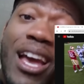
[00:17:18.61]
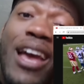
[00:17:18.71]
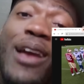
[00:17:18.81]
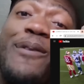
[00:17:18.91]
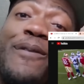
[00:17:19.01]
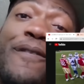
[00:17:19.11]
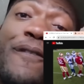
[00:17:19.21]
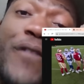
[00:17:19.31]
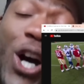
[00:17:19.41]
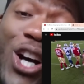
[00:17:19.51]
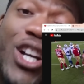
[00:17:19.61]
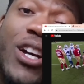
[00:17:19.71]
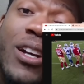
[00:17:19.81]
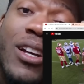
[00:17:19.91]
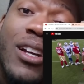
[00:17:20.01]
And
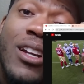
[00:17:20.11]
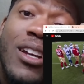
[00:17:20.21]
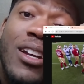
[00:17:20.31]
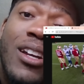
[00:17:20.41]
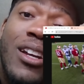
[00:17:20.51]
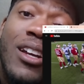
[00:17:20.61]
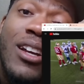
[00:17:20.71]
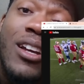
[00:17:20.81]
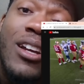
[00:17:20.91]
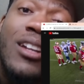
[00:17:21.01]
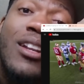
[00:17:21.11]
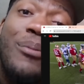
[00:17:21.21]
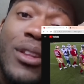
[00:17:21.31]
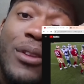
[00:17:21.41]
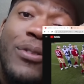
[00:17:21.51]
fuck the
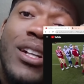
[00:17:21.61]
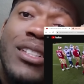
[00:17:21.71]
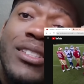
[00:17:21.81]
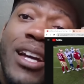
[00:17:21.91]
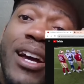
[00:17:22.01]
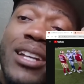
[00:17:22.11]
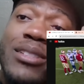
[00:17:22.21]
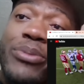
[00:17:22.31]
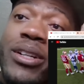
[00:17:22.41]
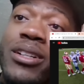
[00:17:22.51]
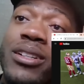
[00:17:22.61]
motherfucking Giants, bro.